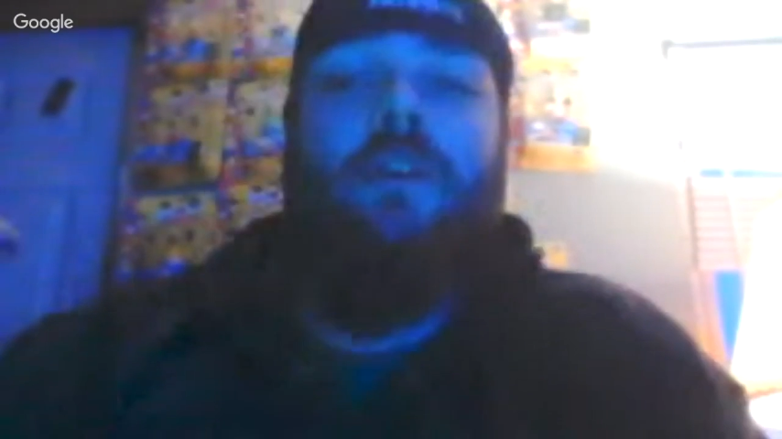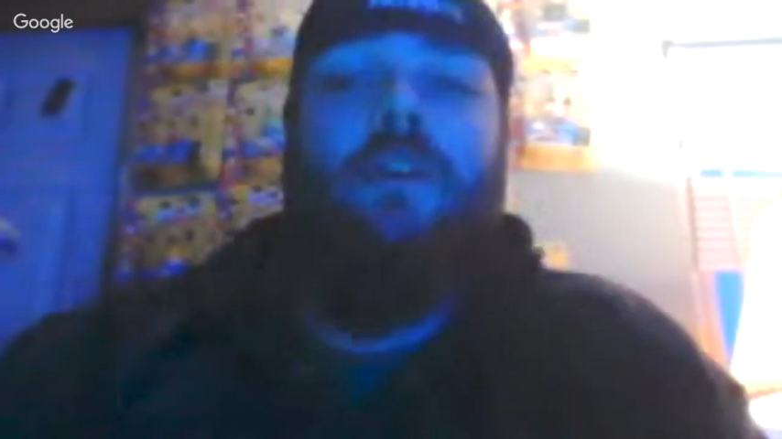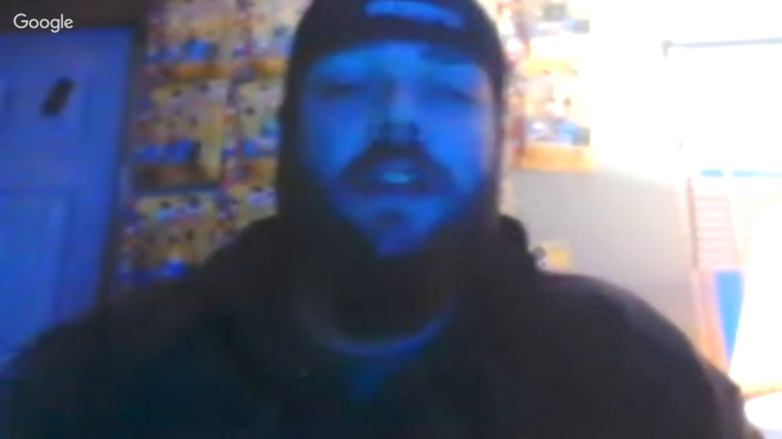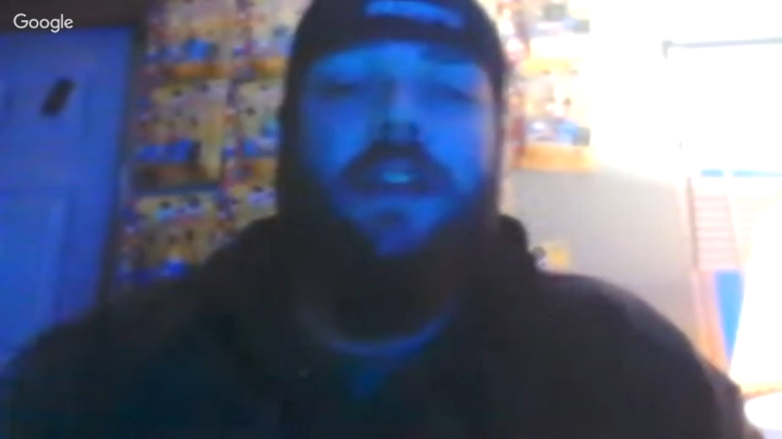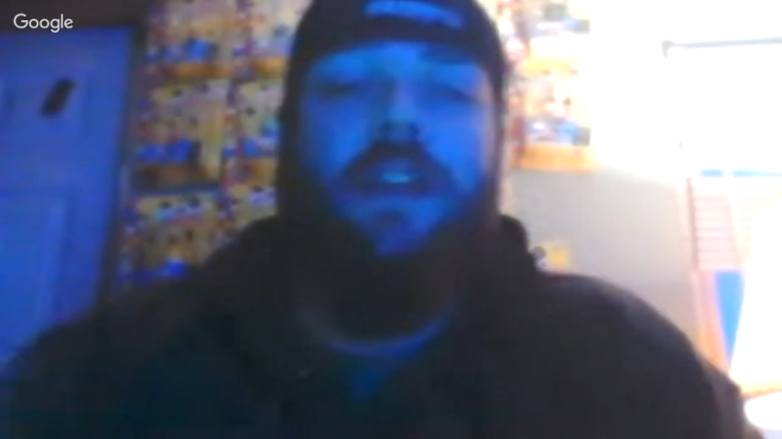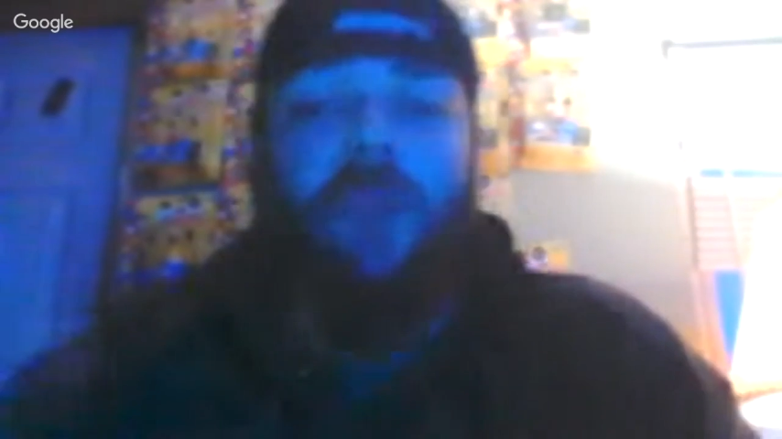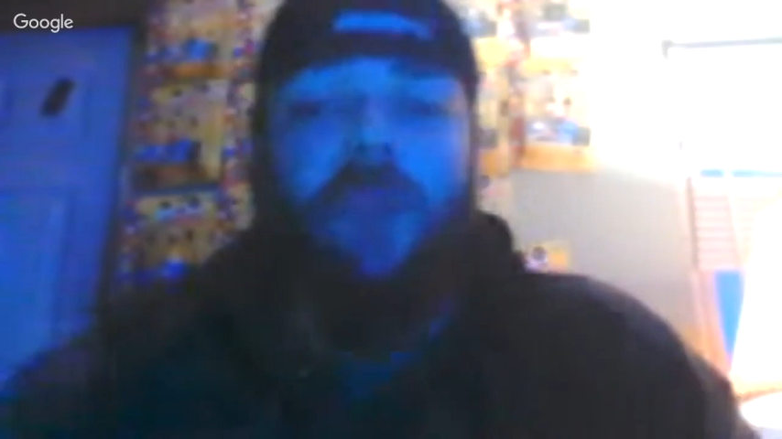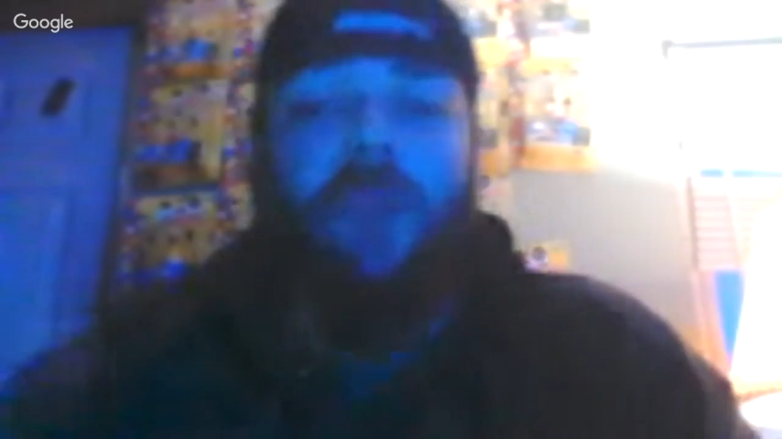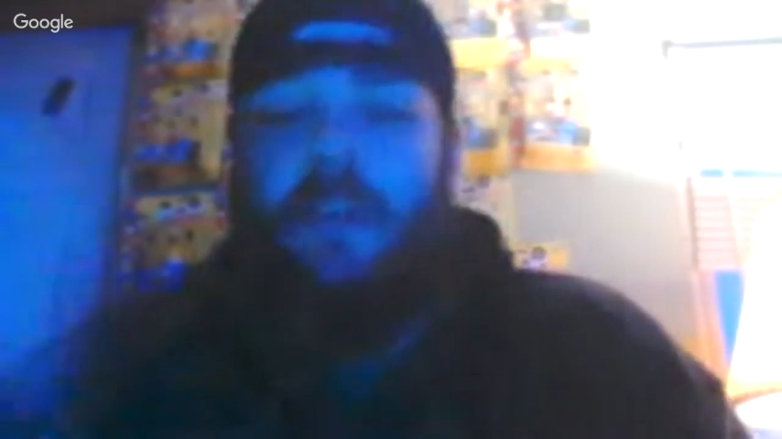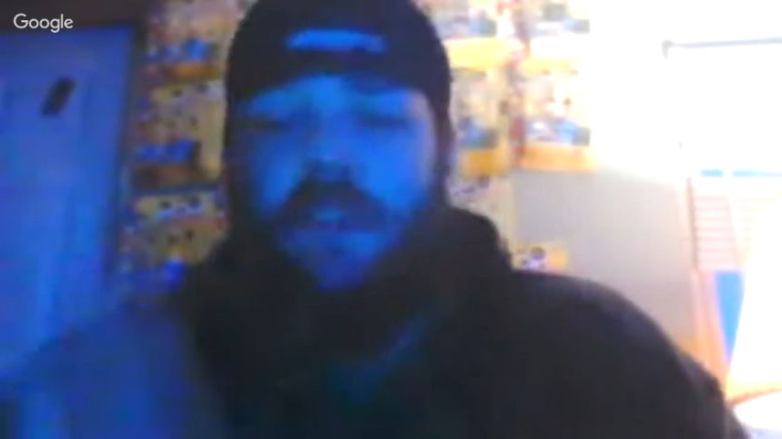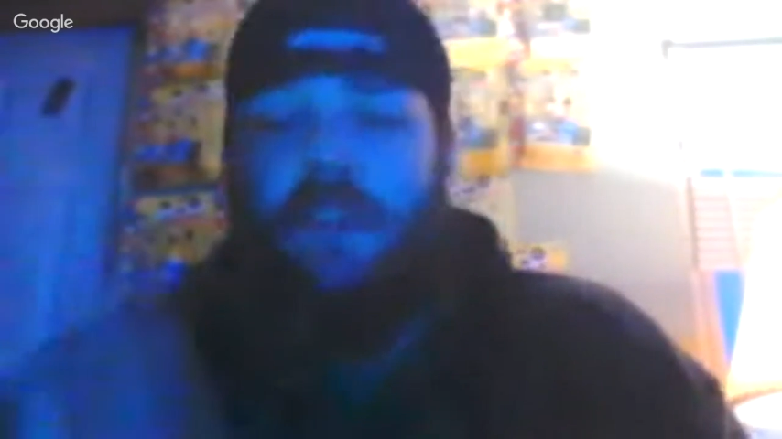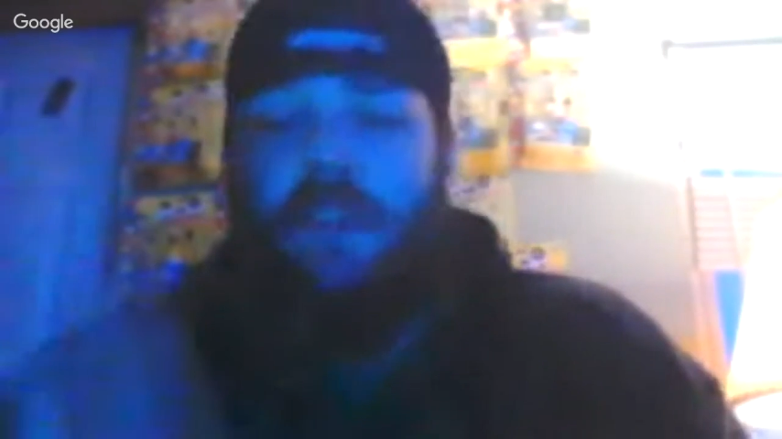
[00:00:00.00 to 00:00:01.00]
He's my
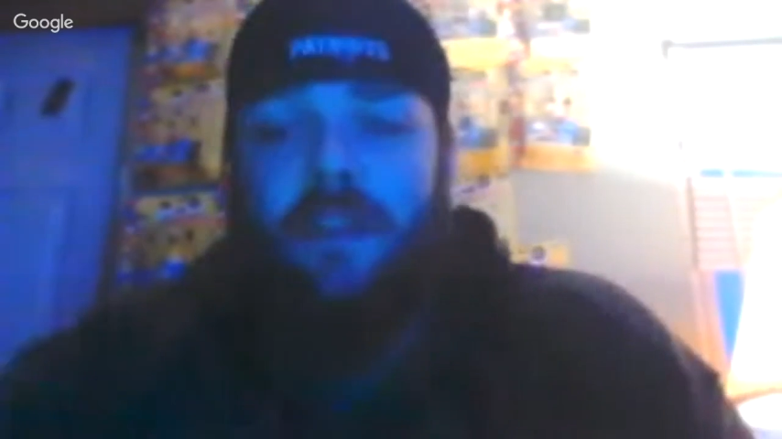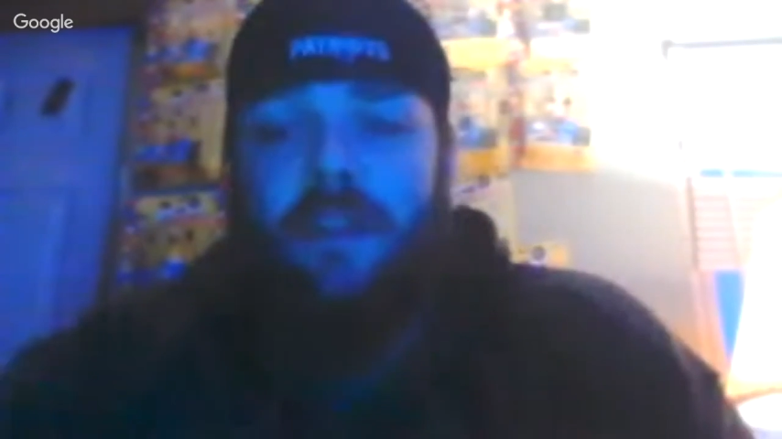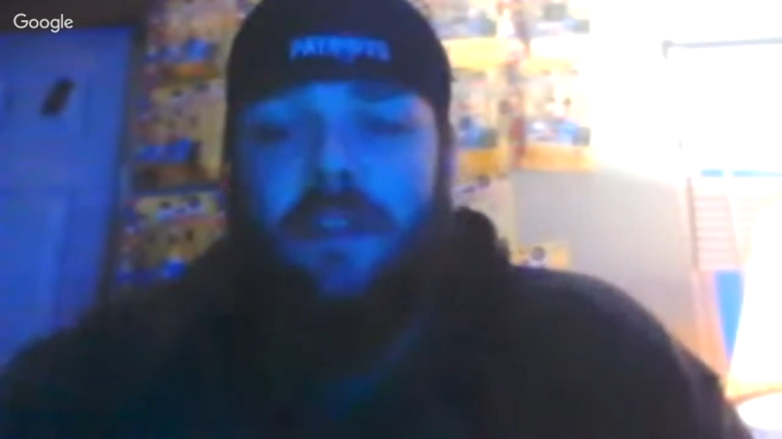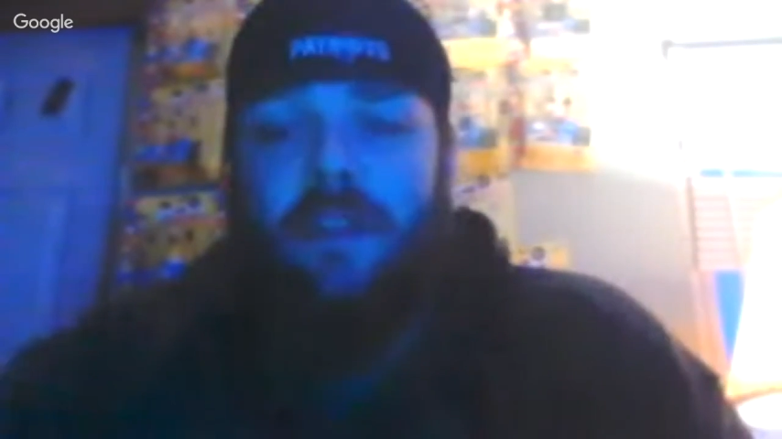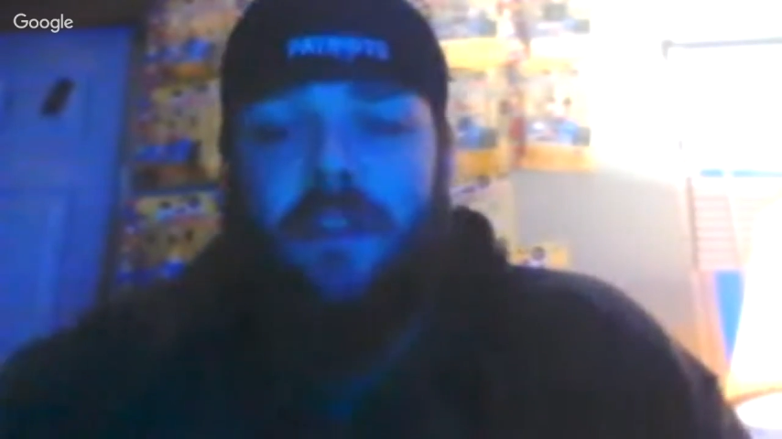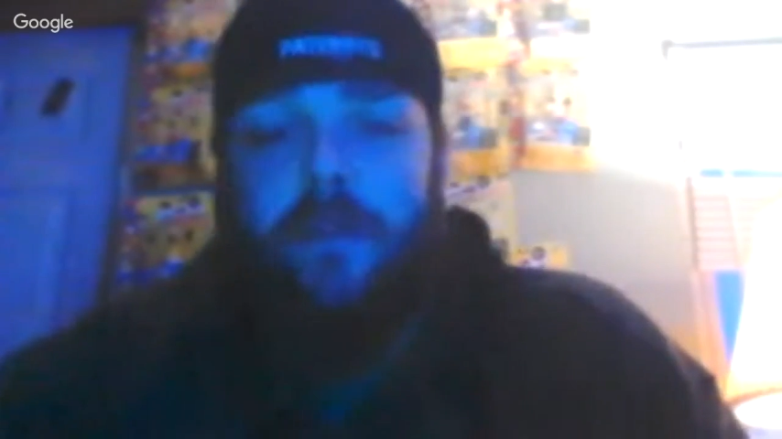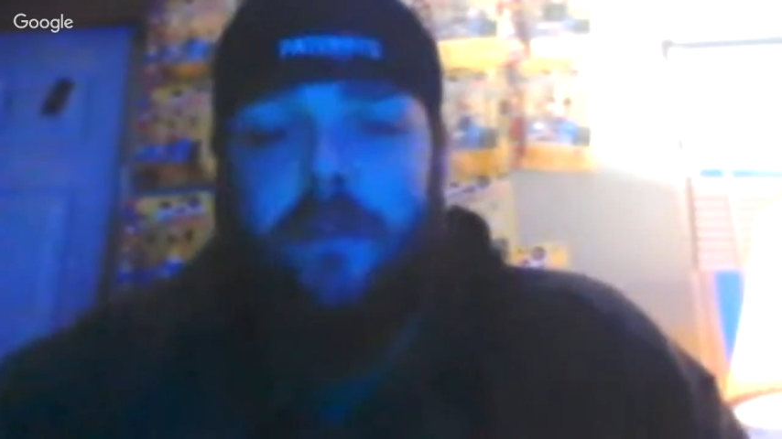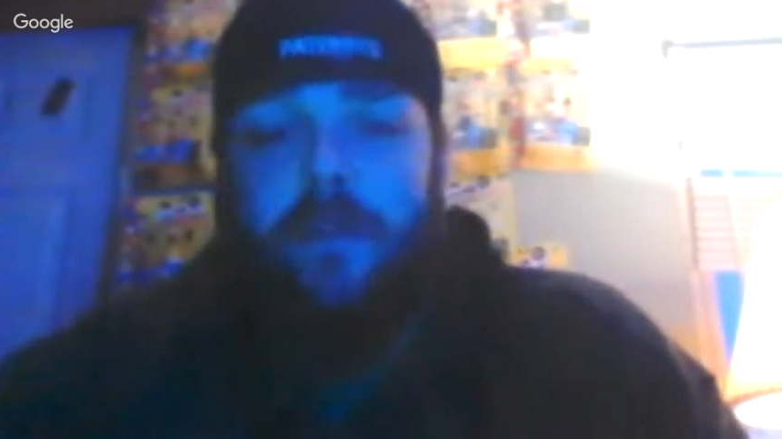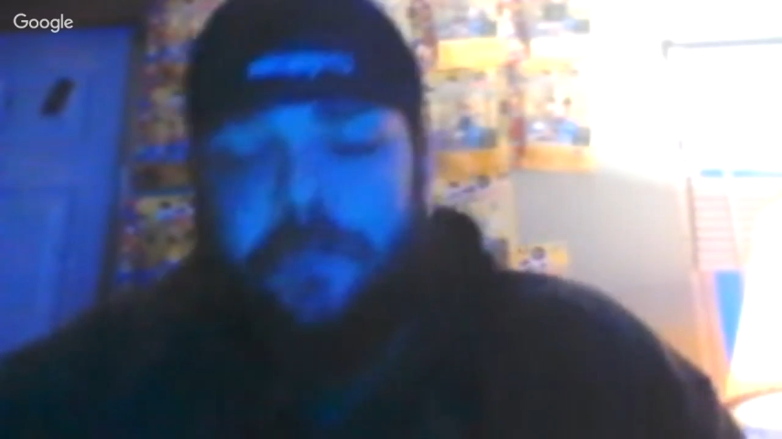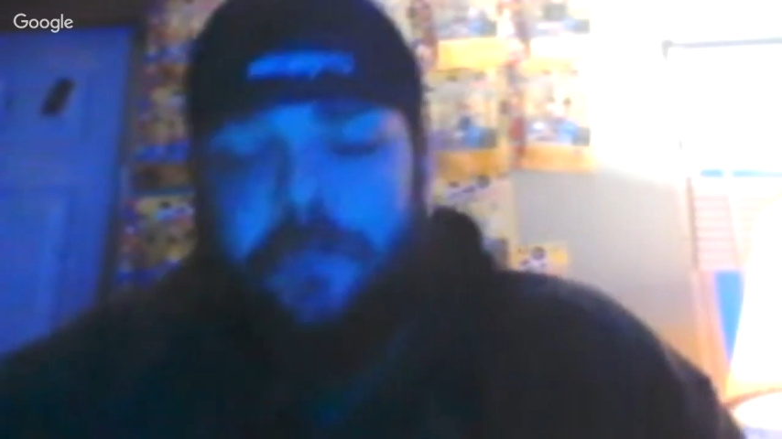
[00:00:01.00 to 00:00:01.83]
favorite indie wrestler.